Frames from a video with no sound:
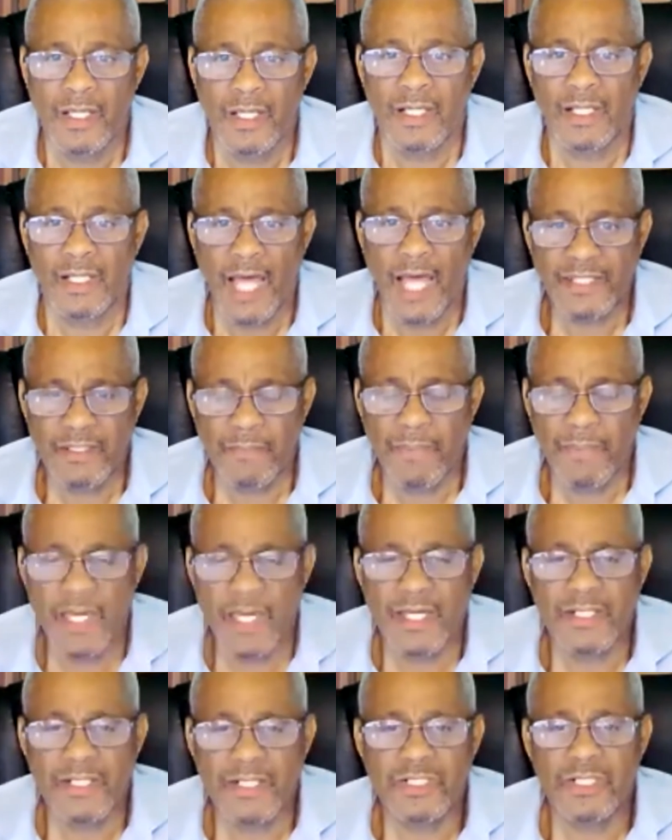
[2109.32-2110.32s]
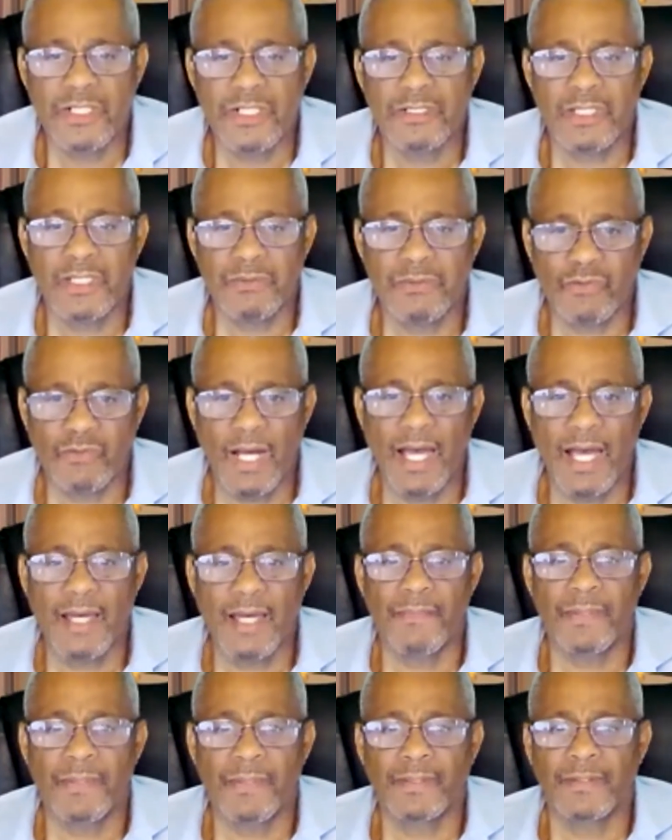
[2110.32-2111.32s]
Like the page, subscribe,